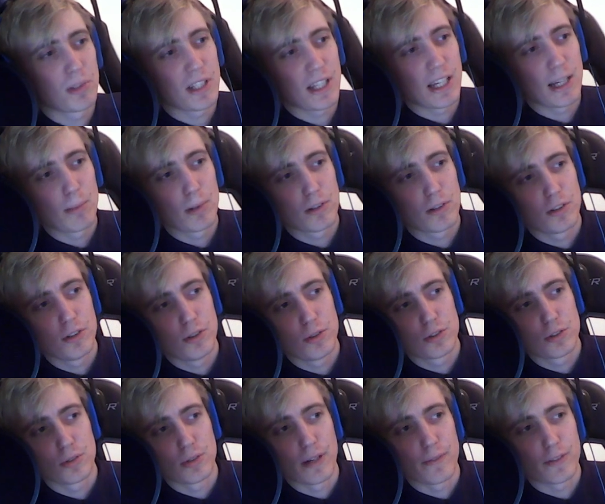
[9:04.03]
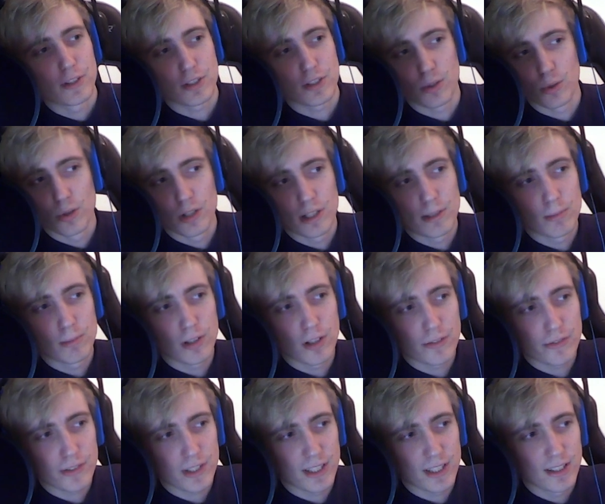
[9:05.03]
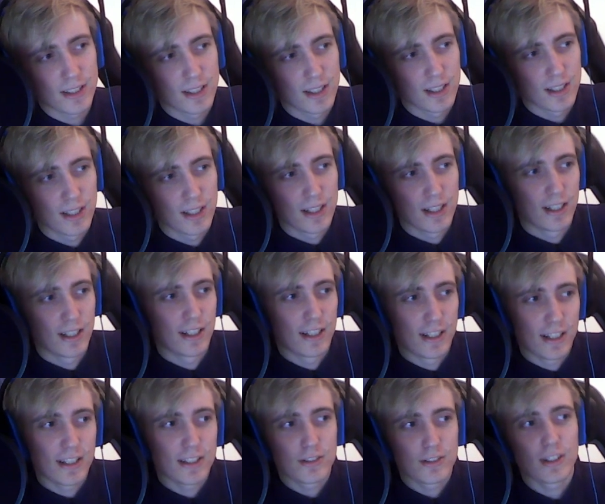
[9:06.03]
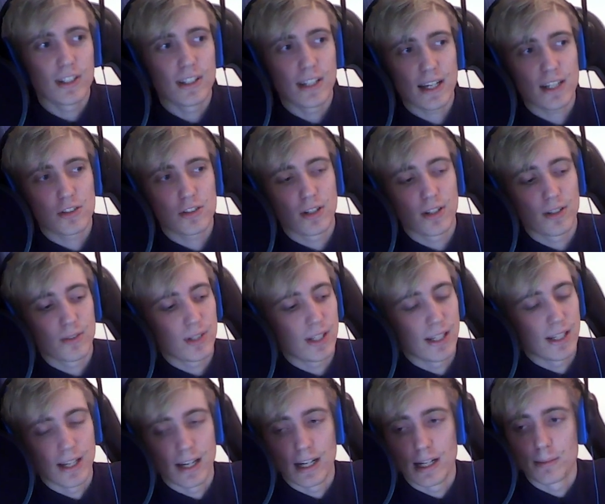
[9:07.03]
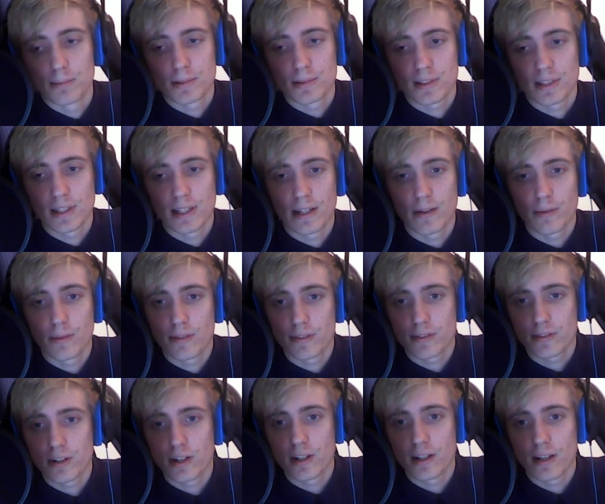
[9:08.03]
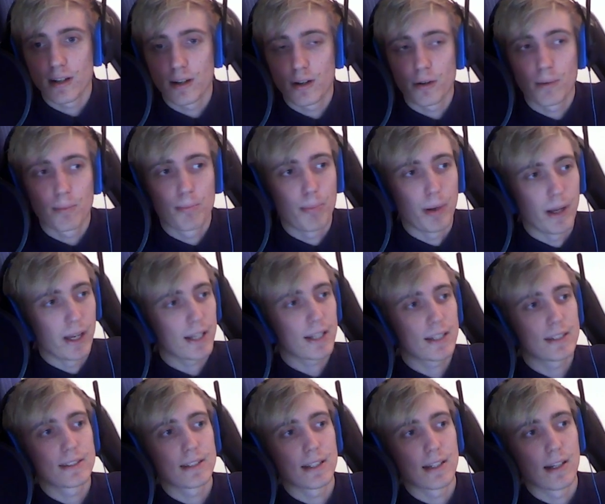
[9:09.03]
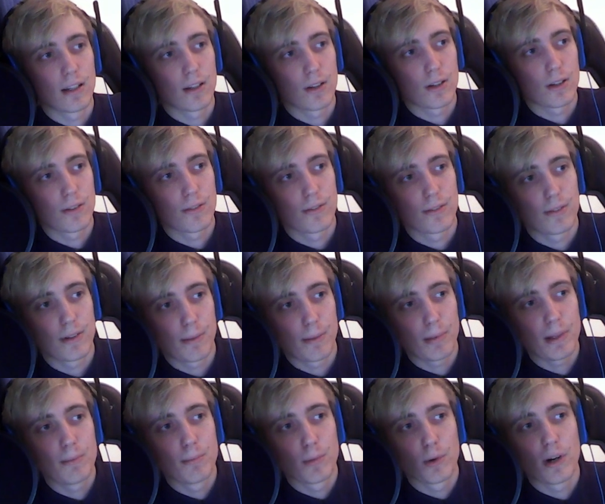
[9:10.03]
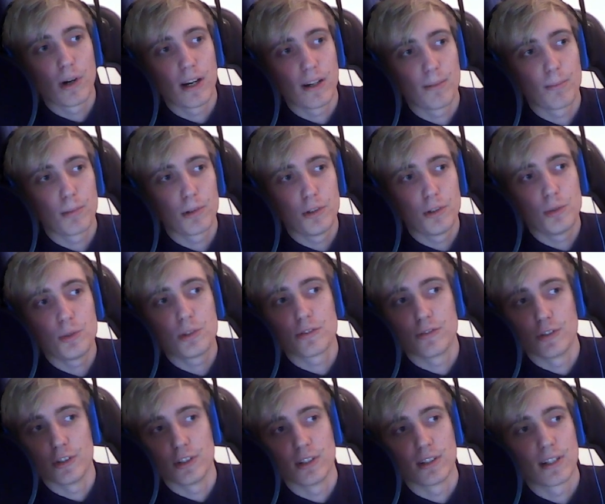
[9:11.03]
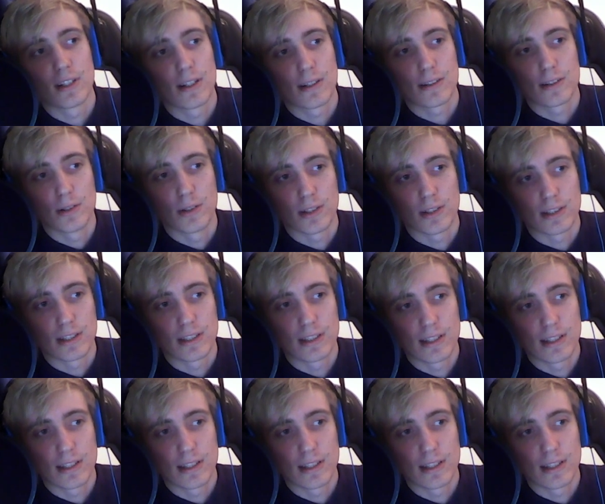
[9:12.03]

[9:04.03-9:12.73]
able to use your Rapis Glory more often, it actually really helps. And I've gotten a lot of picks and I've been more useful going,